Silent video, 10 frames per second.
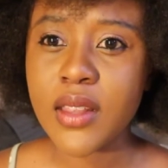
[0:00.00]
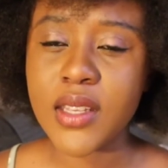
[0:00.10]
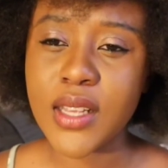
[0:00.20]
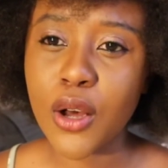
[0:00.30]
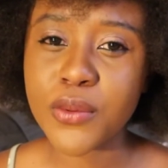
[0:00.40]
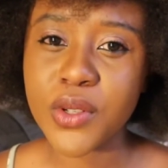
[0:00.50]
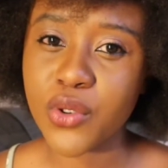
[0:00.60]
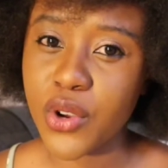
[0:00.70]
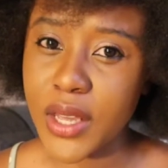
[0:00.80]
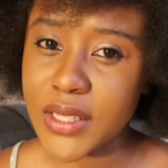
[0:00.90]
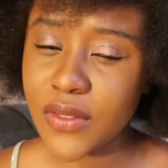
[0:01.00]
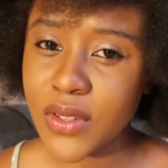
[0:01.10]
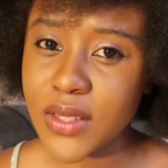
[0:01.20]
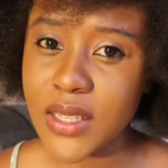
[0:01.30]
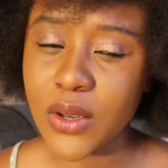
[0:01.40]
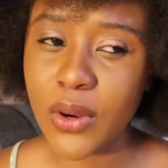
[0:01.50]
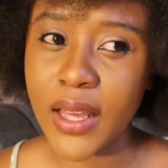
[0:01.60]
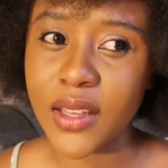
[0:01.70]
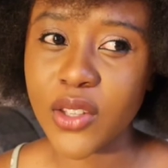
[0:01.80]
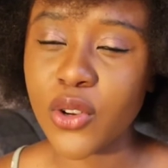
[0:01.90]
This helps in creativity, or
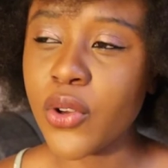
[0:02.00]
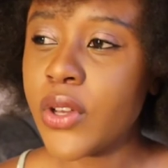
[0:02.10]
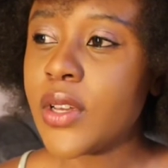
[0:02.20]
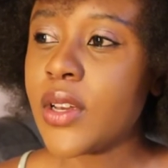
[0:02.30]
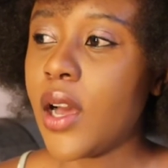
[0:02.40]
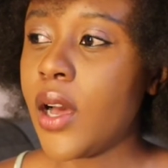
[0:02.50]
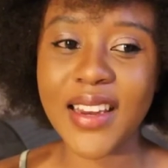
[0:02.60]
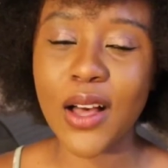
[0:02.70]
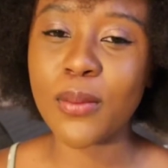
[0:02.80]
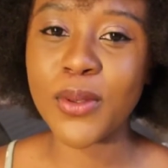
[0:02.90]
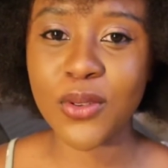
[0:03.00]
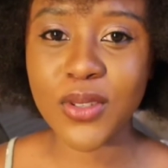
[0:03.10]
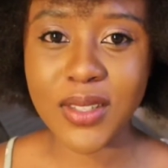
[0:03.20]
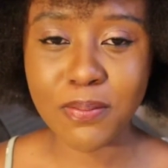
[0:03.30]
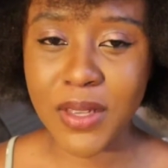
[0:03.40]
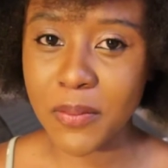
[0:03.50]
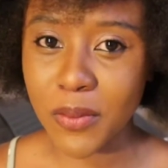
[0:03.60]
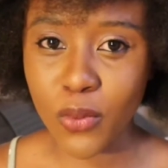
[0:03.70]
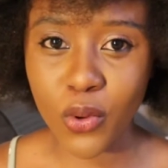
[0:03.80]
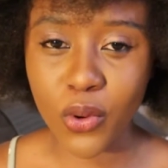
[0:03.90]
like, you know, can help you be a
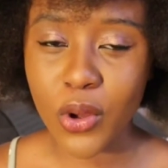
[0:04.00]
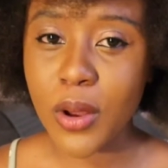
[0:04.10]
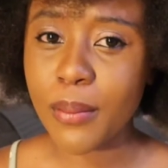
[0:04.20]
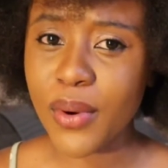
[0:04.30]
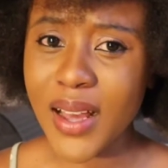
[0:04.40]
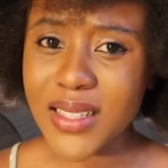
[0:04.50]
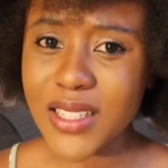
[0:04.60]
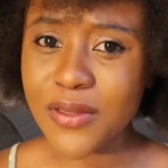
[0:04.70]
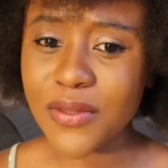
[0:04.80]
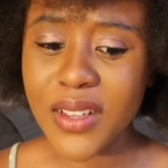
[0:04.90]
bit more productive.